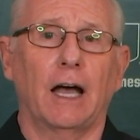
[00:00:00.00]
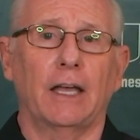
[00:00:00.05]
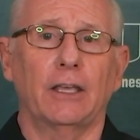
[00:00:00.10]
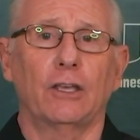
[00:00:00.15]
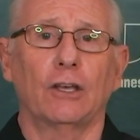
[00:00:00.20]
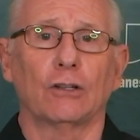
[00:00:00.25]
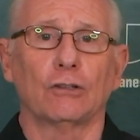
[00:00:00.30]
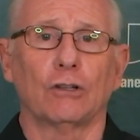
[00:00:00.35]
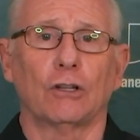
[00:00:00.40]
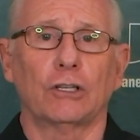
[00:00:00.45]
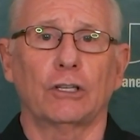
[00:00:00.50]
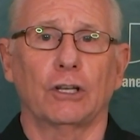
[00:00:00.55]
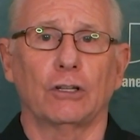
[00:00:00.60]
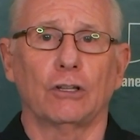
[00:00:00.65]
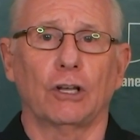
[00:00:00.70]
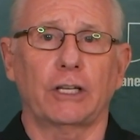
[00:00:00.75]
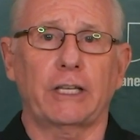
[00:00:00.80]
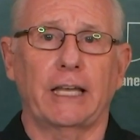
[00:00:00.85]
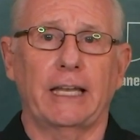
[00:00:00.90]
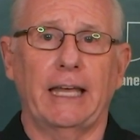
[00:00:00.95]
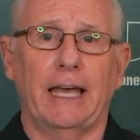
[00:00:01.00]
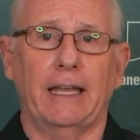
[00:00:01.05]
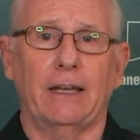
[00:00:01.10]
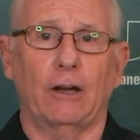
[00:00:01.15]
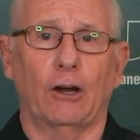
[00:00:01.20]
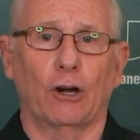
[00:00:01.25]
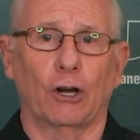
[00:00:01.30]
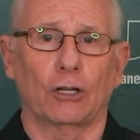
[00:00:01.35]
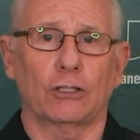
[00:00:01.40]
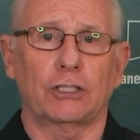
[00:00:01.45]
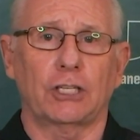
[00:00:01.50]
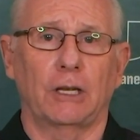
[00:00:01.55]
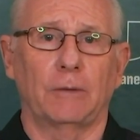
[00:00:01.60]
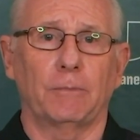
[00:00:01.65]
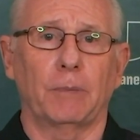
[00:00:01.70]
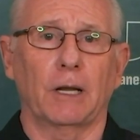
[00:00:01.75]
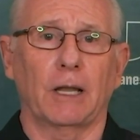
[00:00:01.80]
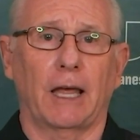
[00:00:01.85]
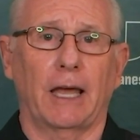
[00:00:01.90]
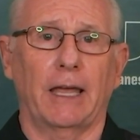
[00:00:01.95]
you're looking at Earl
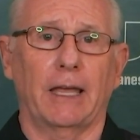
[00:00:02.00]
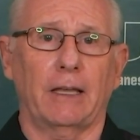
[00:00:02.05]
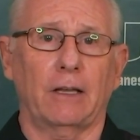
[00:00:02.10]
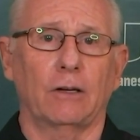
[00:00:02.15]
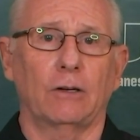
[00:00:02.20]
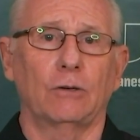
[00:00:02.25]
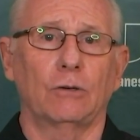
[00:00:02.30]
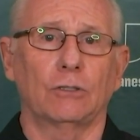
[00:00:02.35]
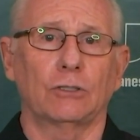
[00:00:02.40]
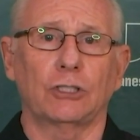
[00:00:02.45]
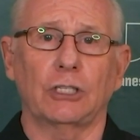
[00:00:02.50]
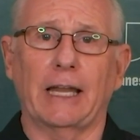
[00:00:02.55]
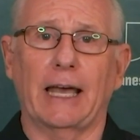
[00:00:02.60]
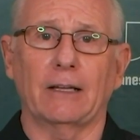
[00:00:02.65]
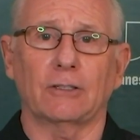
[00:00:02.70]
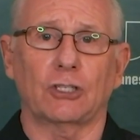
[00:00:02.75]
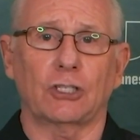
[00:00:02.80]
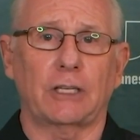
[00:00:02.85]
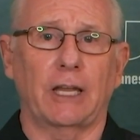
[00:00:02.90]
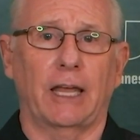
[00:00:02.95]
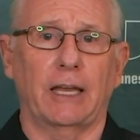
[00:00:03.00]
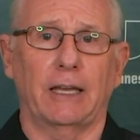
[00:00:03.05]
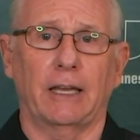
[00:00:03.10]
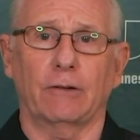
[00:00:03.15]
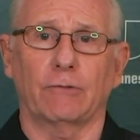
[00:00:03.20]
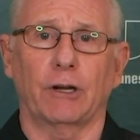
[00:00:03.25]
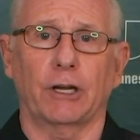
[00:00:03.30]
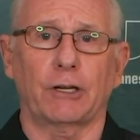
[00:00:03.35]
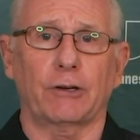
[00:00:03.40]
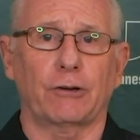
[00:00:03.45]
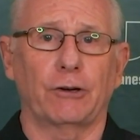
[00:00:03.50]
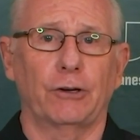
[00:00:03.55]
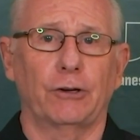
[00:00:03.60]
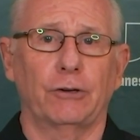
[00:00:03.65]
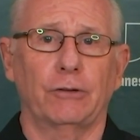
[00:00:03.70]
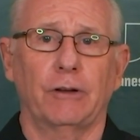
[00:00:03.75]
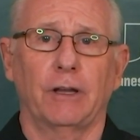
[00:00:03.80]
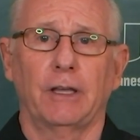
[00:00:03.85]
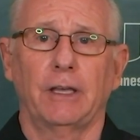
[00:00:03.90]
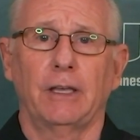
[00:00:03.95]
Timberlake, who was an outstanding
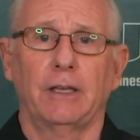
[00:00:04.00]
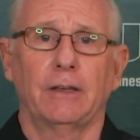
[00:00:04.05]
recruit,